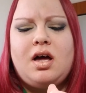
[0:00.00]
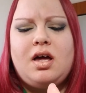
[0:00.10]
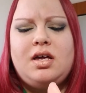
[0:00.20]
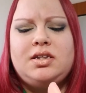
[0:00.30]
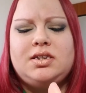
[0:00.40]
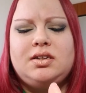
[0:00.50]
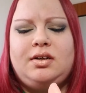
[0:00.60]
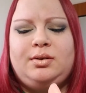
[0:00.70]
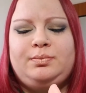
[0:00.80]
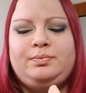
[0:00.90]
it's
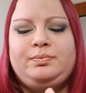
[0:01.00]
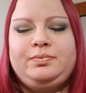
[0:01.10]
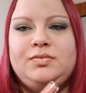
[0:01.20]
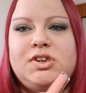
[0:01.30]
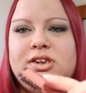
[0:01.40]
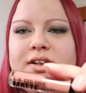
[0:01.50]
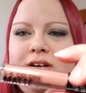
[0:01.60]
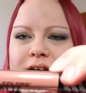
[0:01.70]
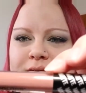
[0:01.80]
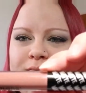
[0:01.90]
just like
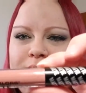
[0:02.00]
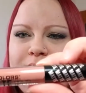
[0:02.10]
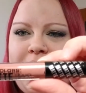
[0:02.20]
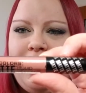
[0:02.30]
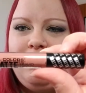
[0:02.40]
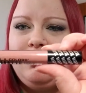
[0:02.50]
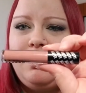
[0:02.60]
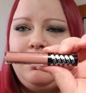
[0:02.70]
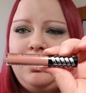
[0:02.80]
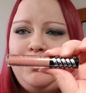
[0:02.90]
a matte
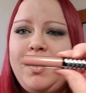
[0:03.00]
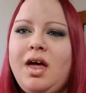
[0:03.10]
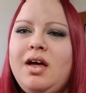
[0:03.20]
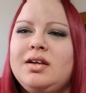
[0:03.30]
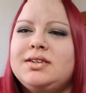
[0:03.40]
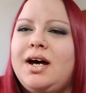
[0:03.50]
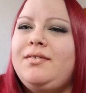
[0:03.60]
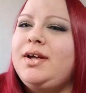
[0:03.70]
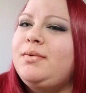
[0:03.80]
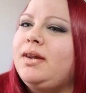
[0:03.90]
color. It's kind of
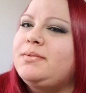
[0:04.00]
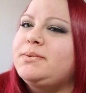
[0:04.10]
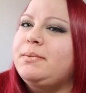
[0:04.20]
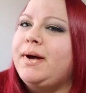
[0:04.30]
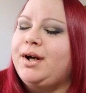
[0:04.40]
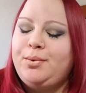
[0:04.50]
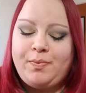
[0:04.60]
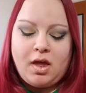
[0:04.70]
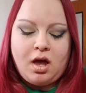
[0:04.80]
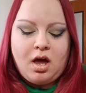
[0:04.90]
like my lips but better.
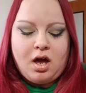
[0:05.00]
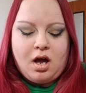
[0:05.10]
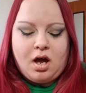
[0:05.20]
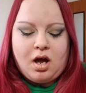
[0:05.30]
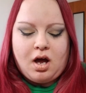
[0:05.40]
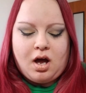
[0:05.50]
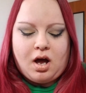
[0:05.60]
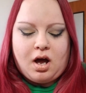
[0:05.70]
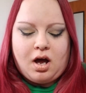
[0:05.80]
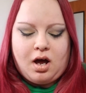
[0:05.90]

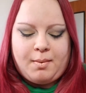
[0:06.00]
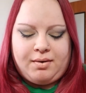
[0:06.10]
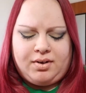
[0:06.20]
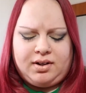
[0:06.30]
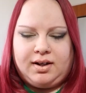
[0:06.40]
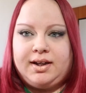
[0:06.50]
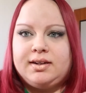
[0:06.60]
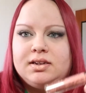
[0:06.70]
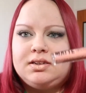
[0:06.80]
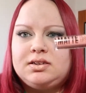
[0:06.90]
I really like
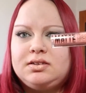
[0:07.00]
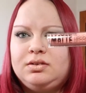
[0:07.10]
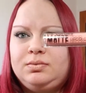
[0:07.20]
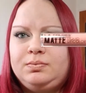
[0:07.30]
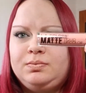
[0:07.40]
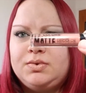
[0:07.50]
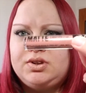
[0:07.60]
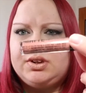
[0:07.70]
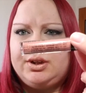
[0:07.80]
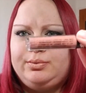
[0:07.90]
this,
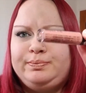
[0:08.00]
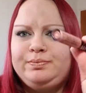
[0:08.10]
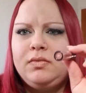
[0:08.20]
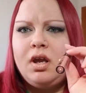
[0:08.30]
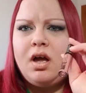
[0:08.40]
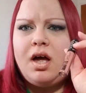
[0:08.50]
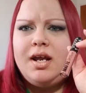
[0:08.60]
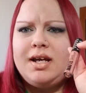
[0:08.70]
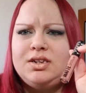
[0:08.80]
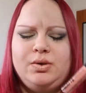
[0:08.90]
so it
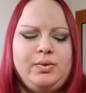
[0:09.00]
has no